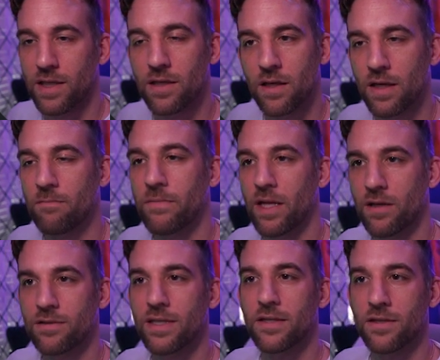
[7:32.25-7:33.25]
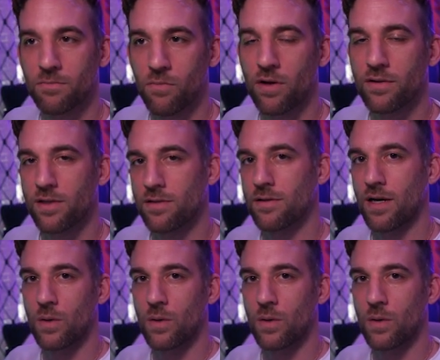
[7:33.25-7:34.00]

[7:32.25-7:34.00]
And it looks like this is Markdown.